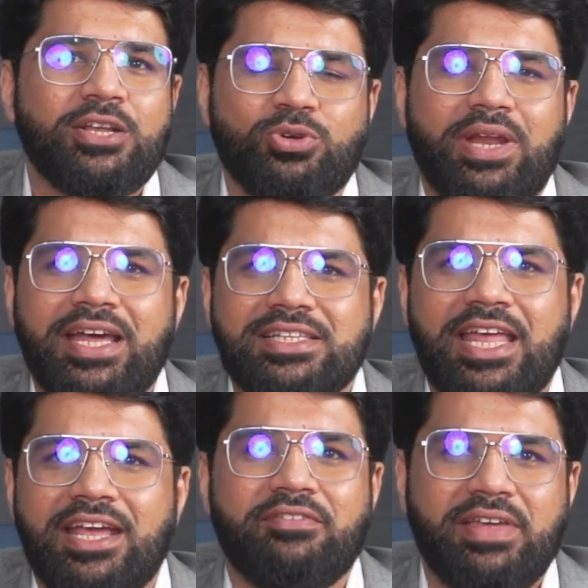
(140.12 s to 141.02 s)
July is
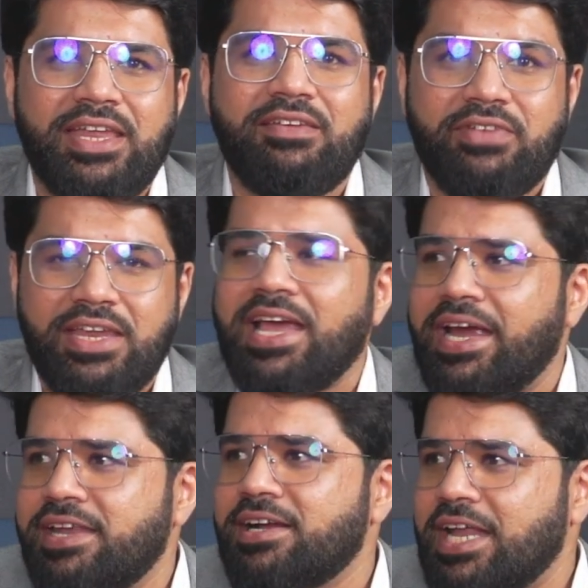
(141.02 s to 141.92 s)
like a very very
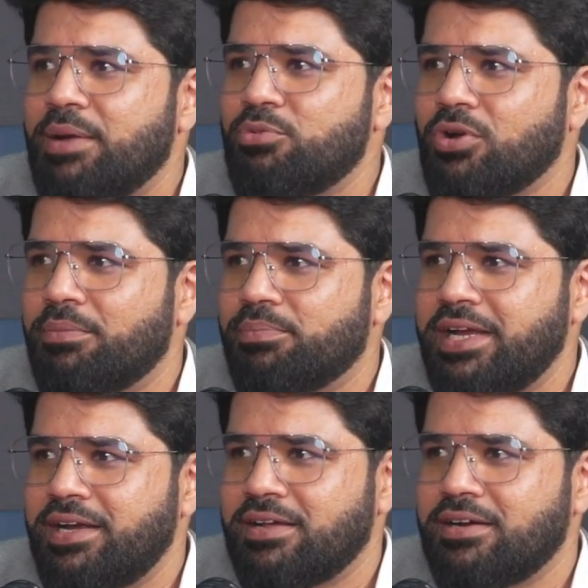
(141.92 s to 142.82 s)
ideal time to
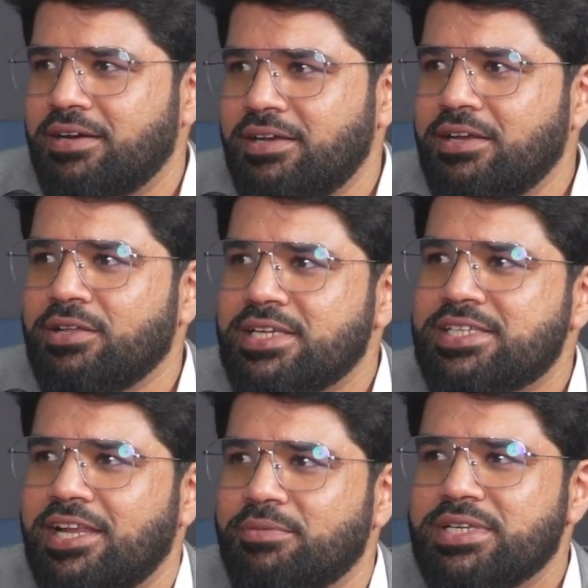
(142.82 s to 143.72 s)
complete uh, you know the
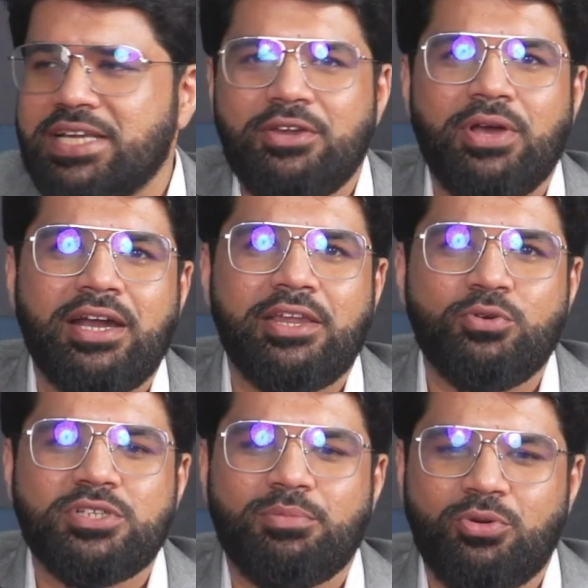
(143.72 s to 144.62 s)
syllabus, and you had
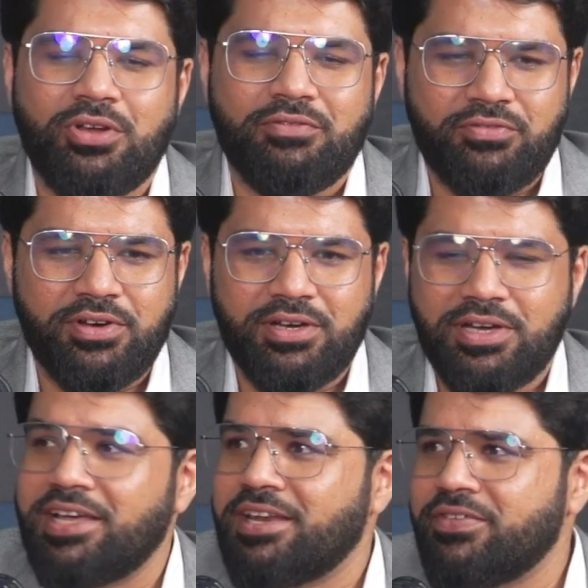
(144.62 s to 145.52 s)
huge amount of uh,
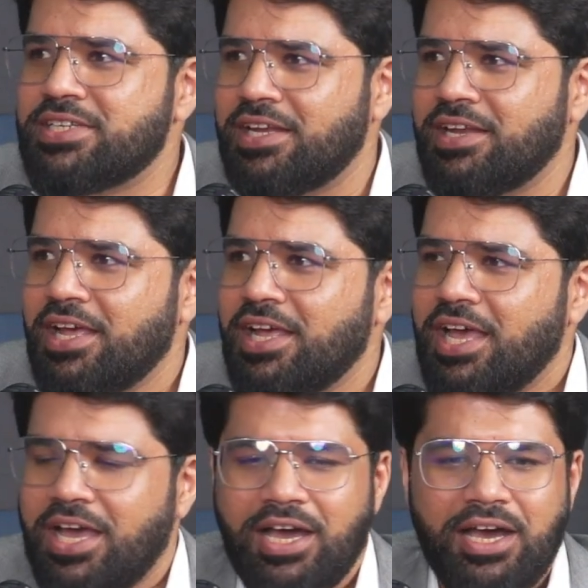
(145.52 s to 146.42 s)
revision.
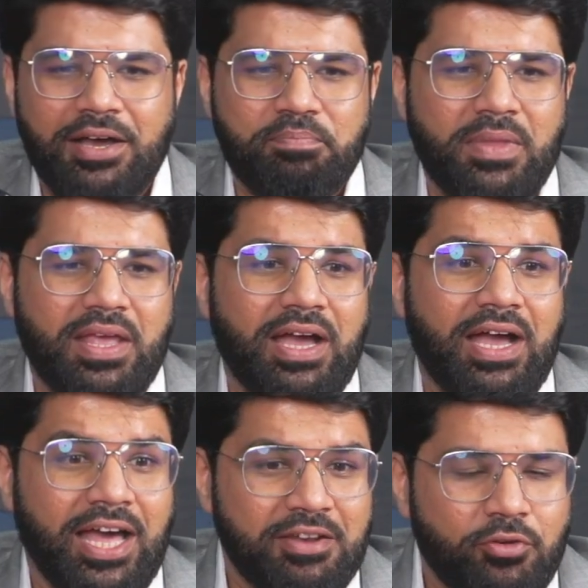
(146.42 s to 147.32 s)
Uh,
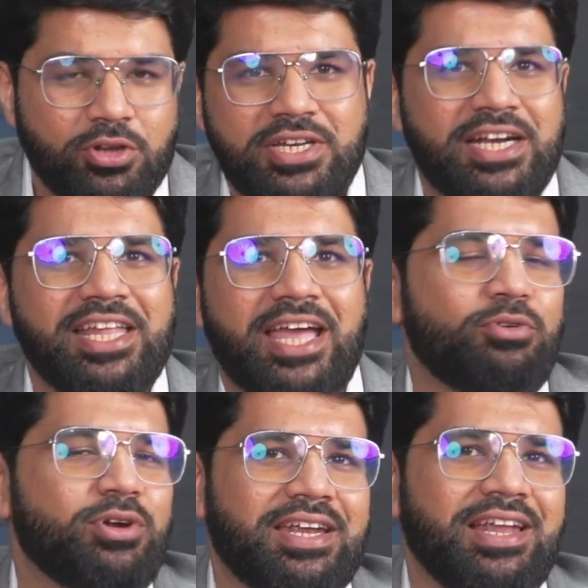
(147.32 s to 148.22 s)
unfortunately, I
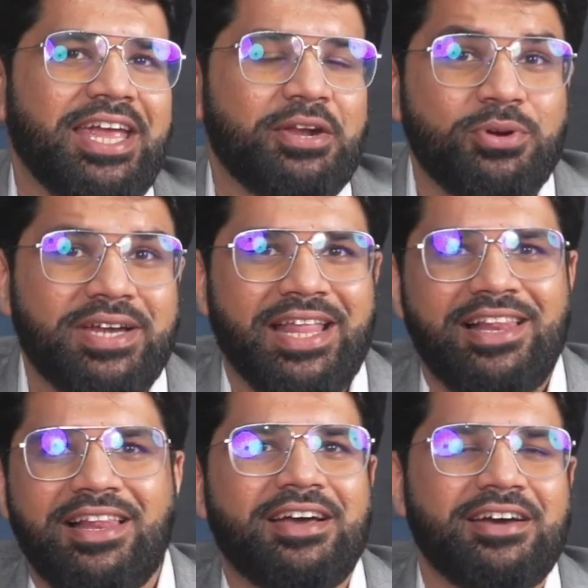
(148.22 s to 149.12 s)
would like to
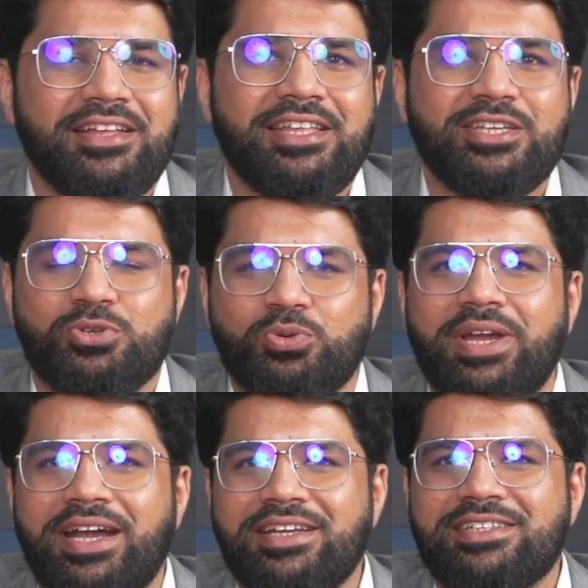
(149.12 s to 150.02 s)
tell uh, these
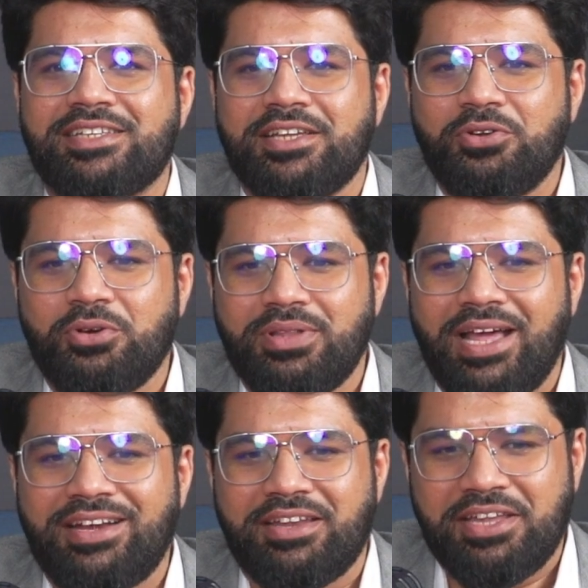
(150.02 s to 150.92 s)
students you know
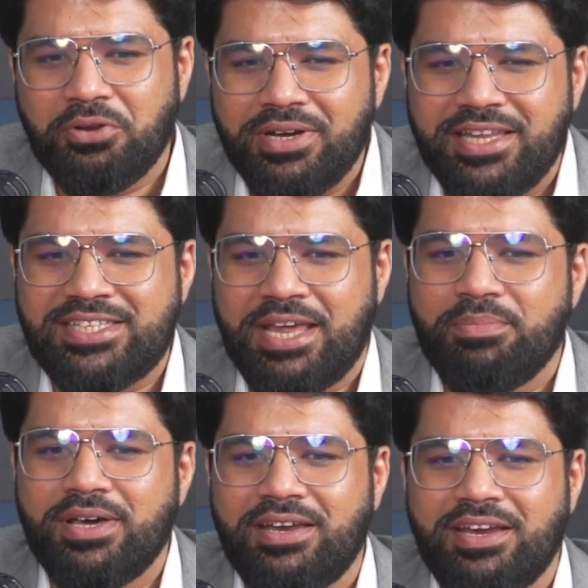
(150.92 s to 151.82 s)
that you know
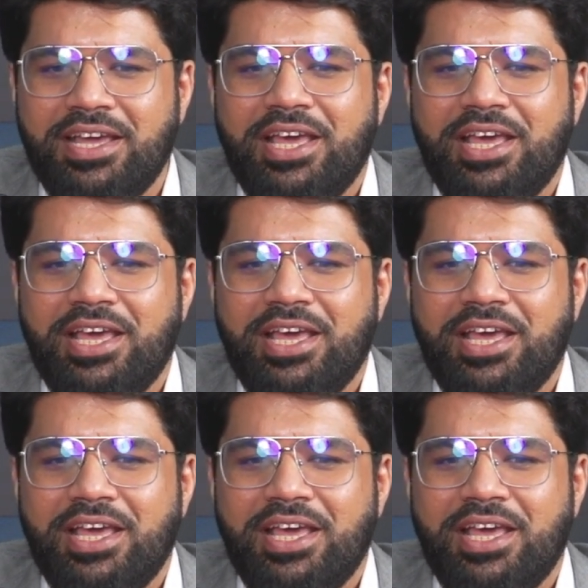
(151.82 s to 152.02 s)
December